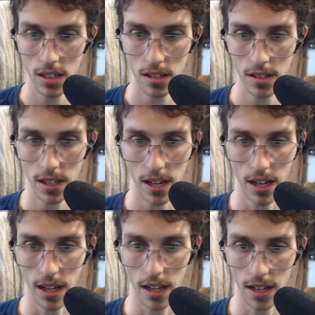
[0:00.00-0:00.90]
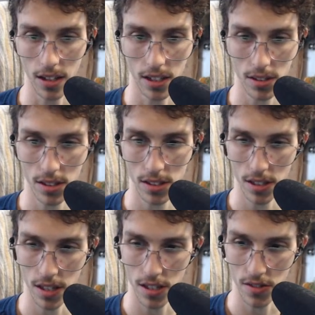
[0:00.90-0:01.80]
Okay, now let's see
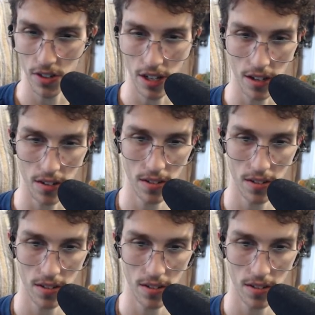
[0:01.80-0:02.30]
this video.